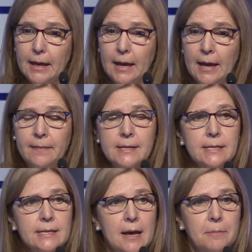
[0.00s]
and this
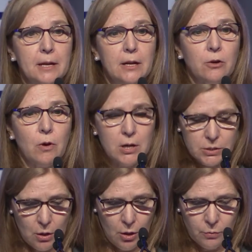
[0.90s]
is happening across
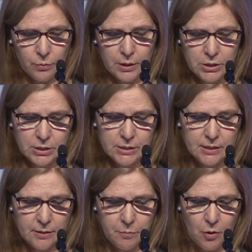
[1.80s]
all regions
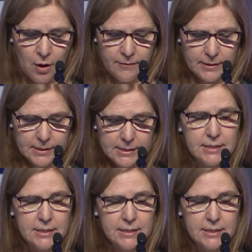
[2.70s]
of the province.